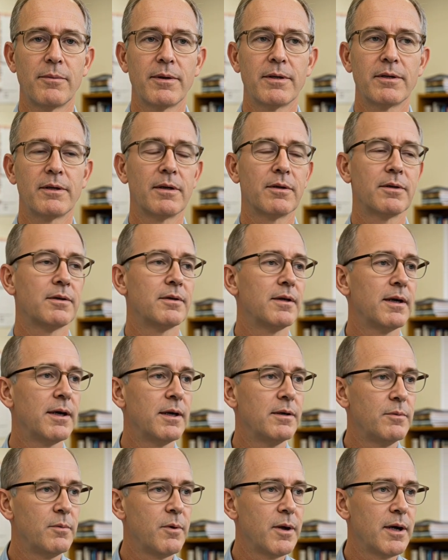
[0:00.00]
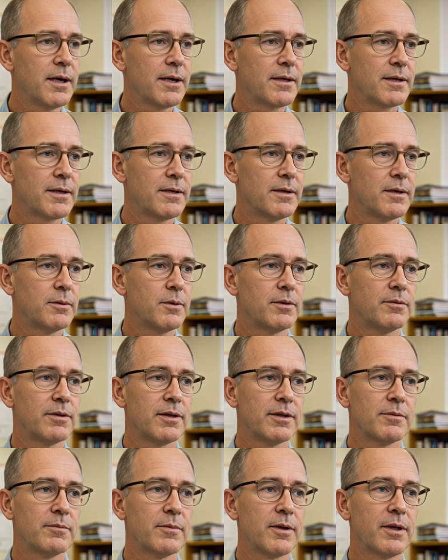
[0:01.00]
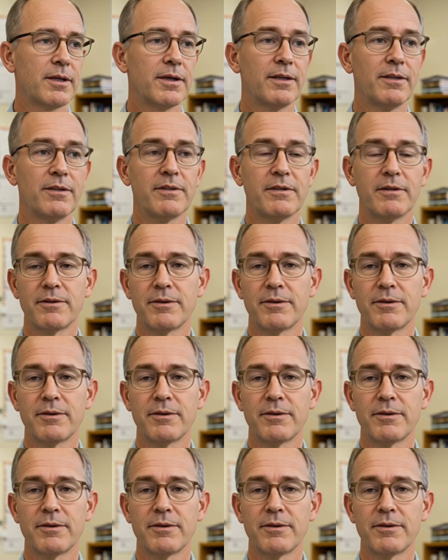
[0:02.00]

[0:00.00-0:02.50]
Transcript: positions unwind in derivative markets.